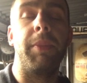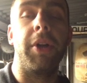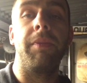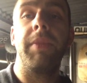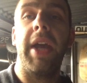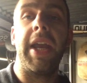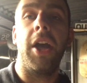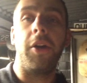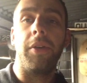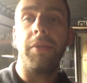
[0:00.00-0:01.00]
But hey
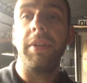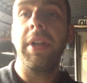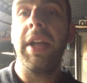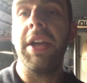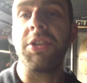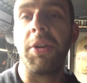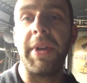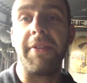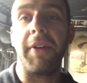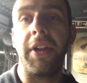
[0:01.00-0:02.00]
ho, it's all a
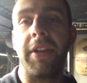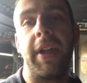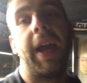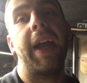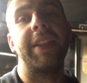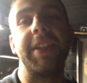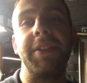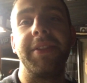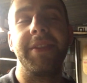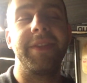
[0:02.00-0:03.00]
bit of fun, and
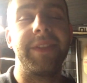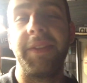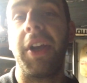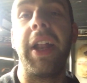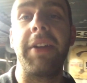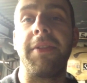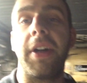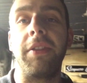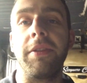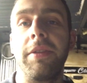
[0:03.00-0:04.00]
if you can't have
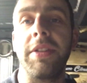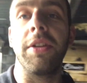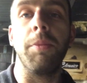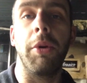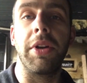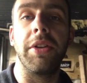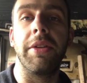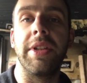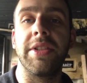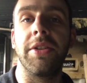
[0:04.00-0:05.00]
fun, there's no point in
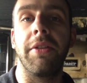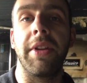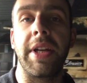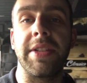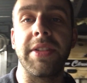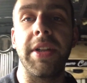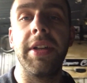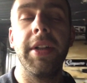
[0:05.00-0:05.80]
doing this sort of thing, is there?